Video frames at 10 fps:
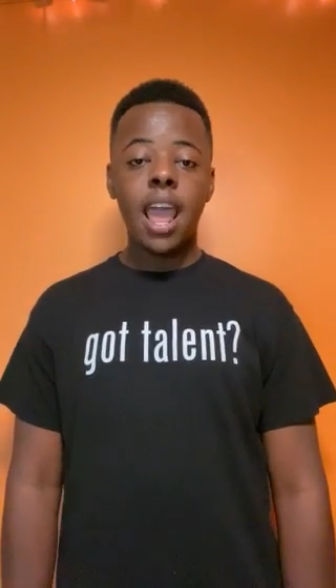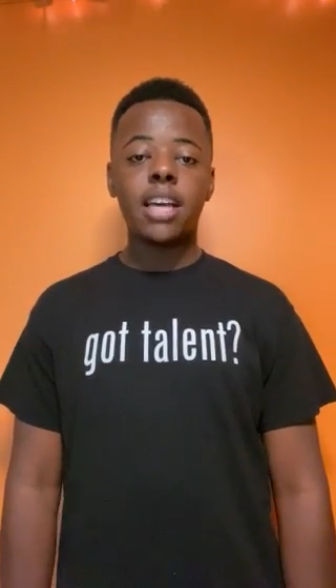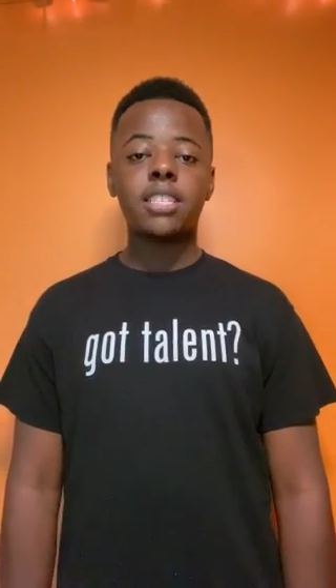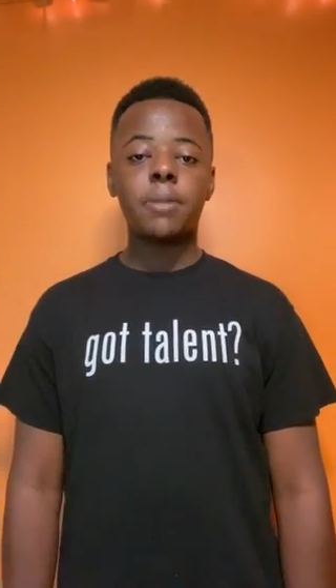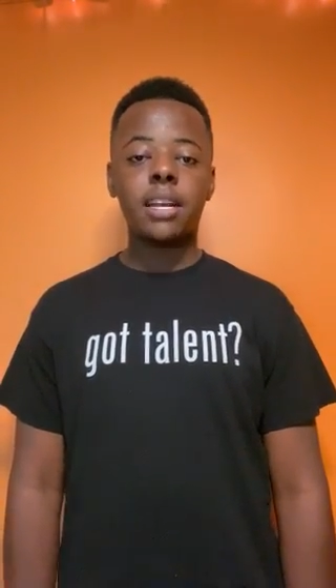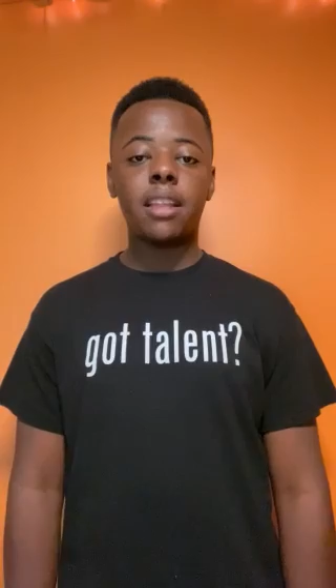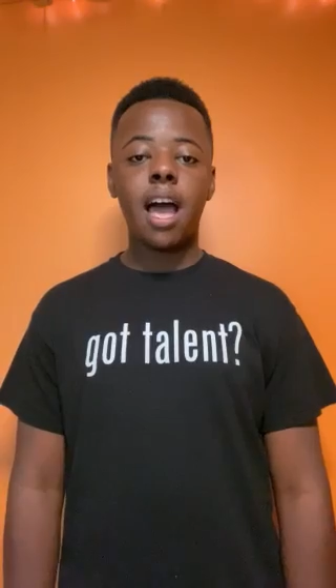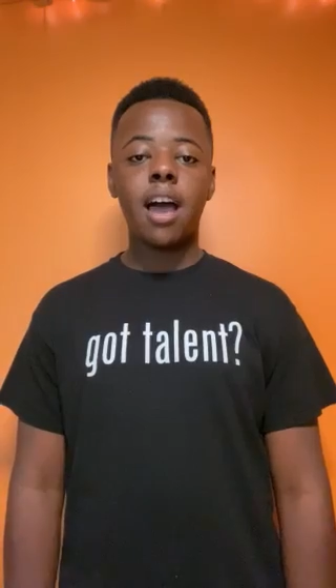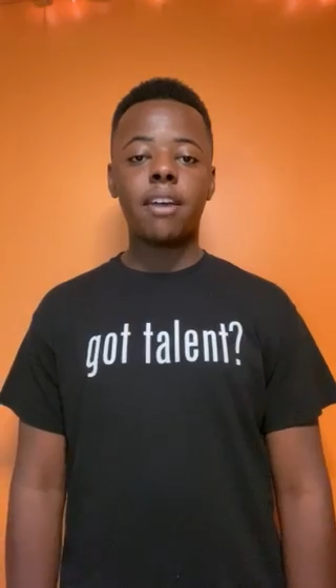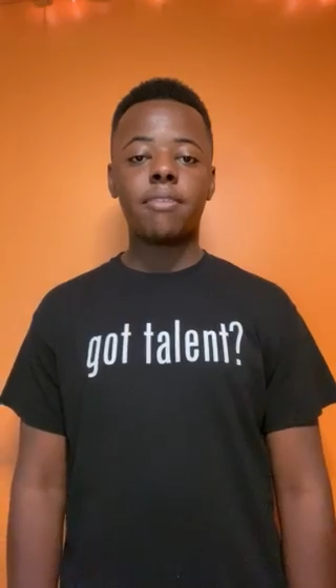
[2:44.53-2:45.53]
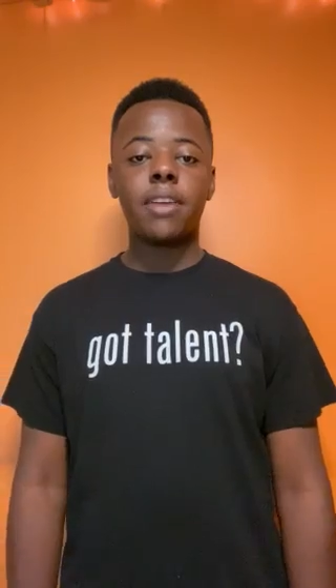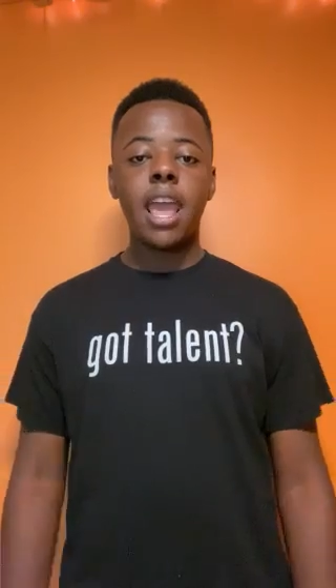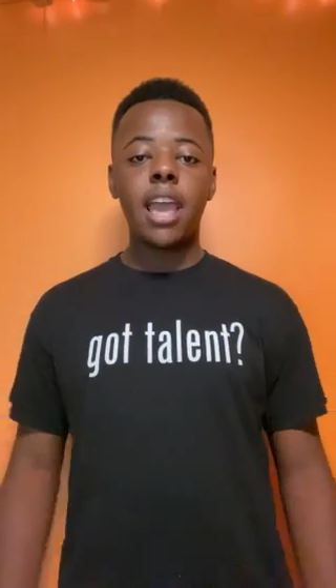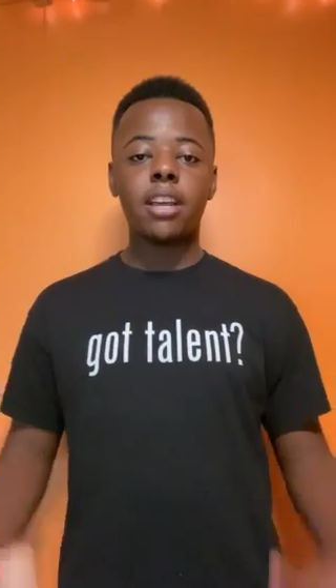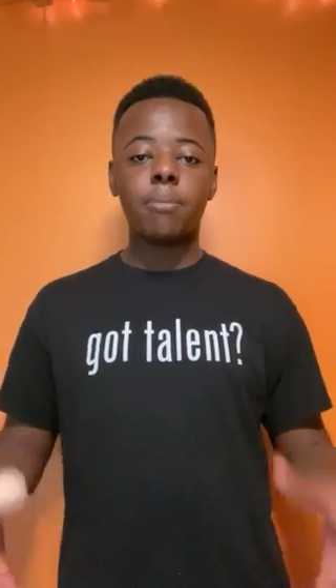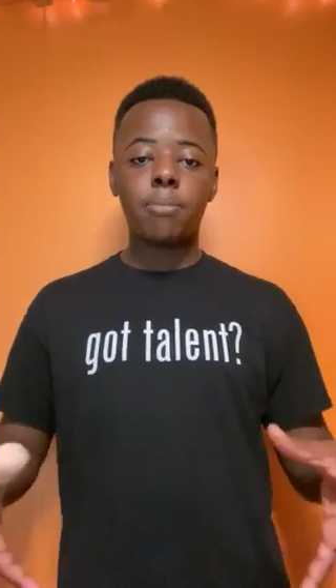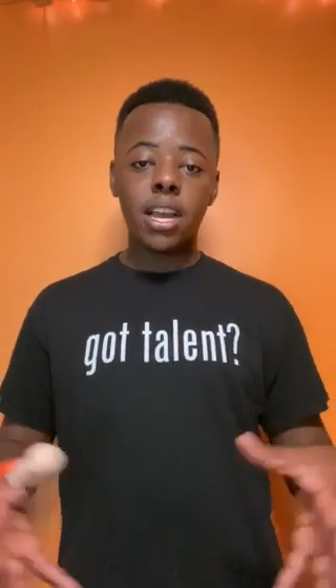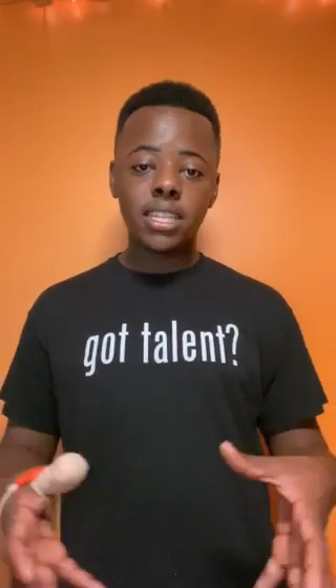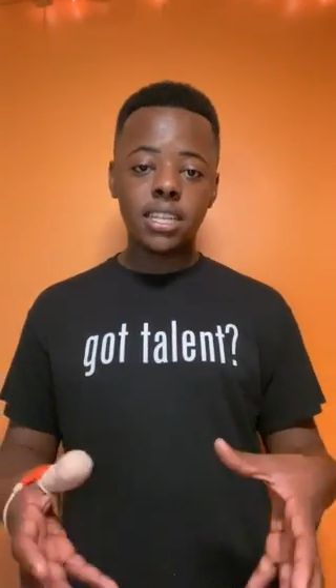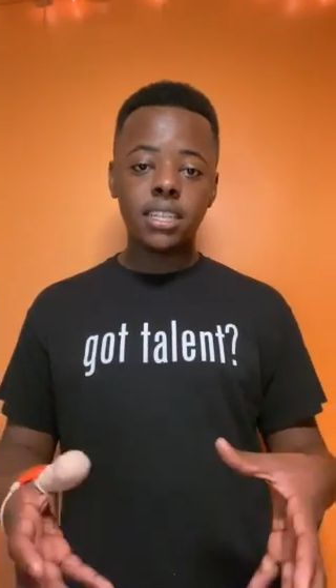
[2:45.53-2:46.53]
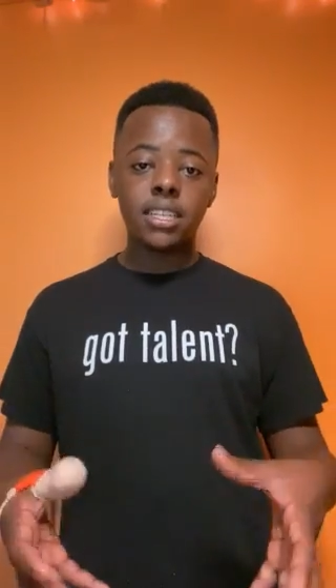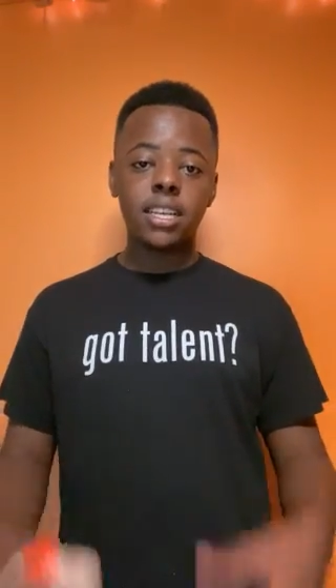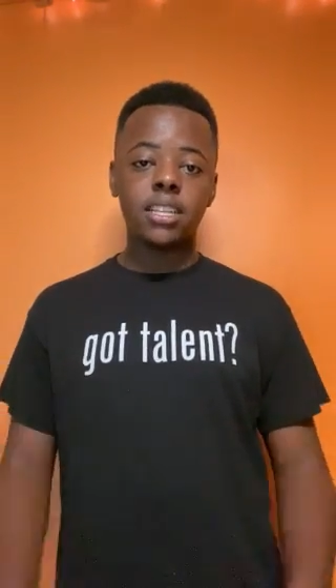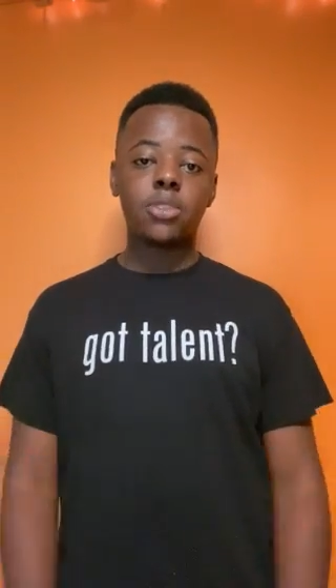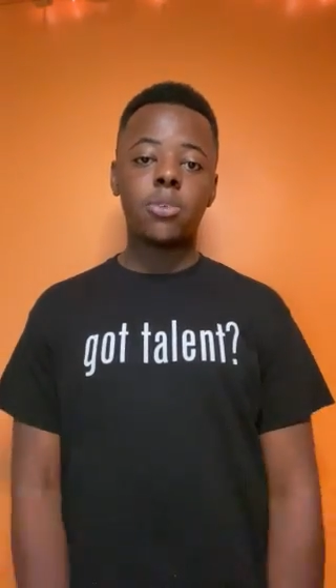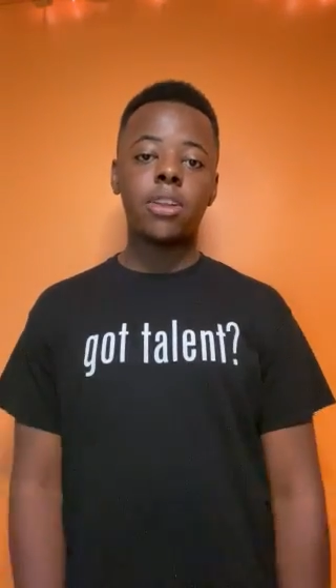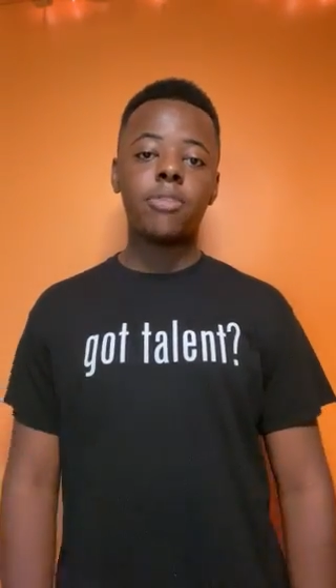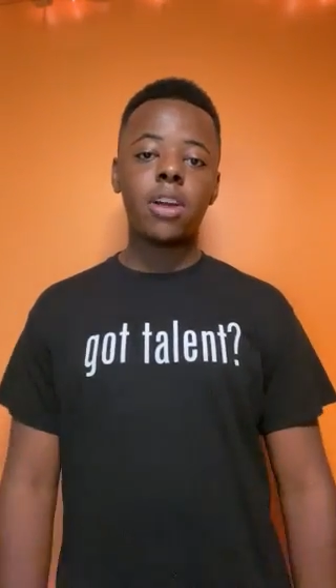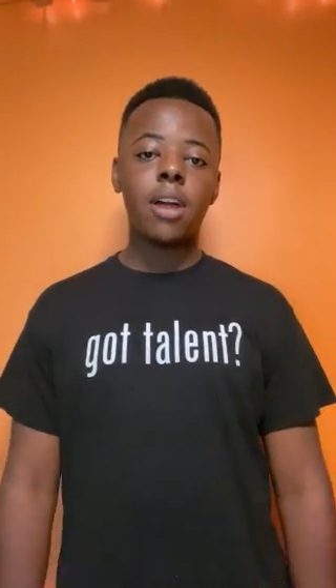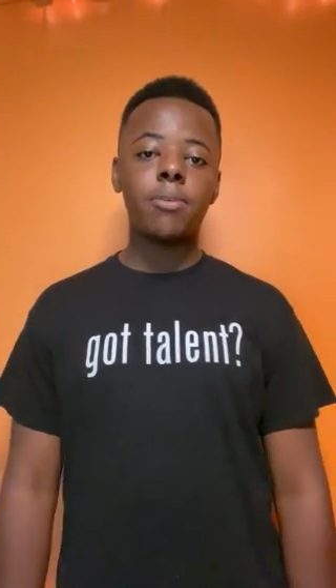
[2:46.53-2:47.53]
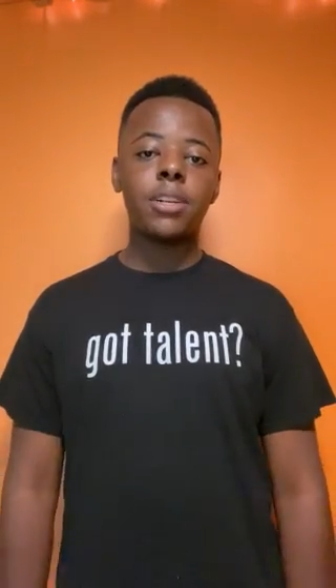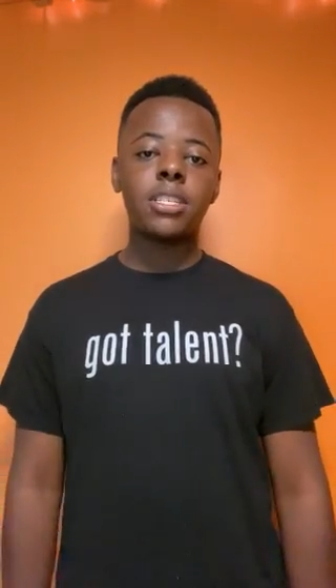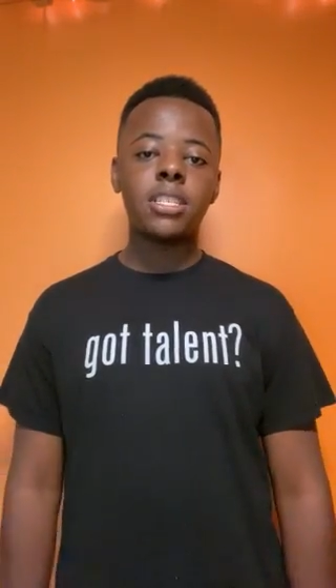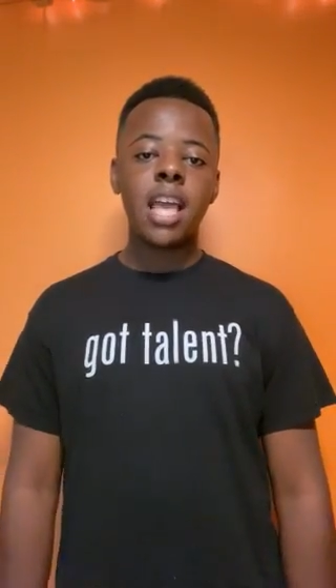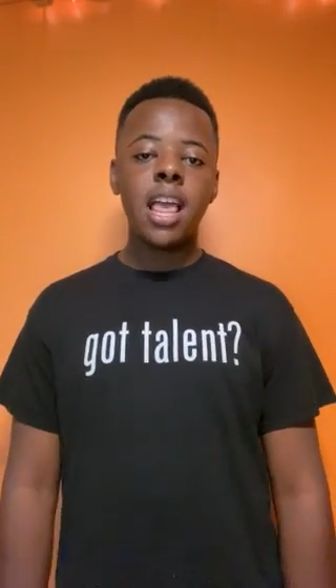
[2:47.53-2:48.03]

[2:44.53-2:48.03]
has been alive and compress it into 24 hours,